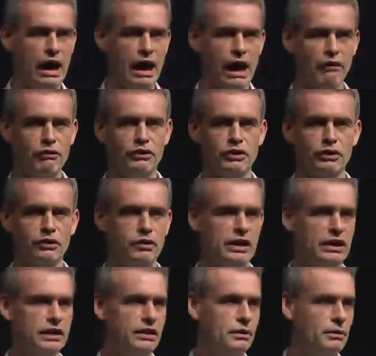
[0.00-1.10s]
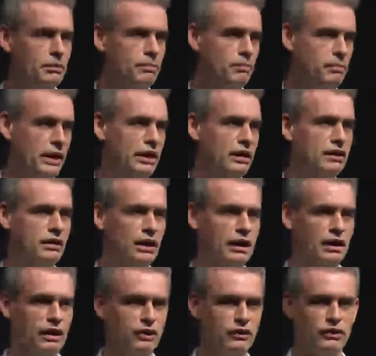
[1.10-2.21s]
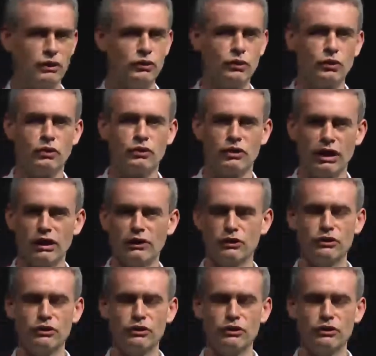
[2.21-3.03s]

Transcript: after the big Zensursula